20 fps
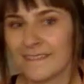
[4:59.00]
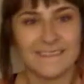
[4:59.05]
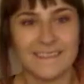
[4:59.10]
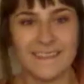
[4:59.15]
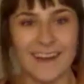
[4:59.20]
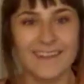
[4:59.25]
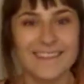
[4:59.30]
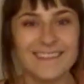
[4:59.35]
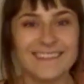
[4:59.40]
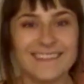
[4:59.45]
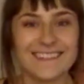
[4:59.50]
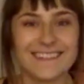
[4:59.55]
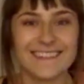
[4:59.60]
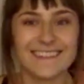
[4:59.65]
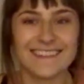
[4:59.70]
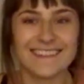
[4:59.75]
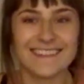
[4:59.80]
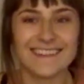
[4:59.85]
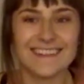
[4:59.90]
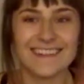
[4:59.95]
No?
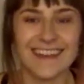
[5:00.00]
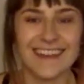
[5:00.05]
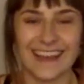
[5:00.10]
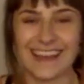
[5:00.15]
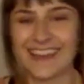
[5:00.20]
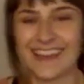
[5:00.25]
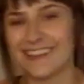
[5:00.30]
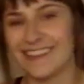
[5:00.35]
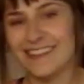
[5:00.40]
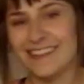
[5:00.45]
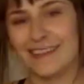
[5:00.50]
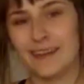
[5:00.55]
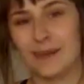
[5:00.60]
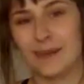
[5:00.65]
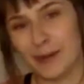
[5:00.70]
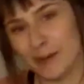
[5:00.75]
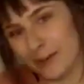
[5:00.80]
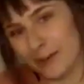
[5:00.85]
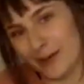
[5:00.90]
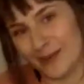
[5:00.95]
I can't see some
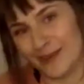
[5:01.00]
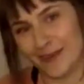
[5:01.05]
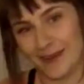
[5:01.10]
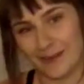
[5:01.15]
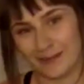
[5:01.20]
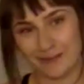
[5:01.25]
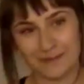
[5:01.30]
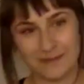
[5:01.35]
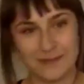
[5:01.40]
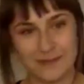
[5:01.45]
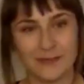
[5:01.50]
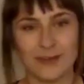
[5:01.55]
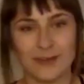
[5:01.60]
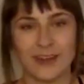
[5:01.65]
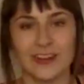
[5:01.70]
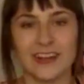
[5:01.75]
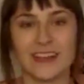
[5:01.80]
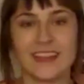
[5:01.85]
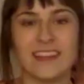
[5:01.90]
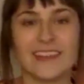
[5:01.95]
people, so I'm
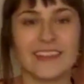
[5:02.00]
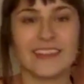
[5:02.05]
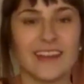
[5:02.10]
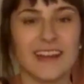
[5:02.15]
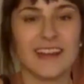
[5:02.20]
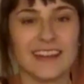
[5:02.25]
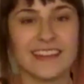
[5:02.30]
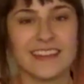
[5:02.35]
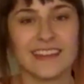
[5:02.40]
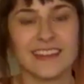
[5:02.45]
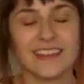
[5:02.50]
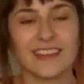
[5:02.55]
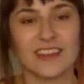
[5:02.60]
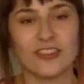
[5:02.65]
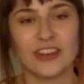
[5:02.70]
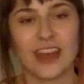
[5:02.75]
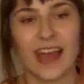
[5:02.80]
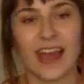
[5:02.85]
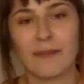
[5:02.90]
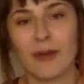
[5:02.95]
wondering, is there anything in the
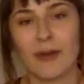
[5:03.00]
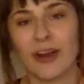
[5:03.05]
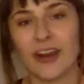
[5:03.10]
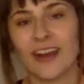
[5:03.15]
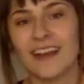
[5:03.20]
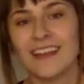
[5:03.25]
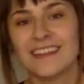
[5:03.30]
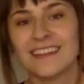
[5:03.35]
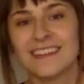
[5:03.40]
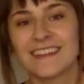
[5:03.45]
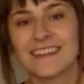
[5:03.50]
chat, Mara?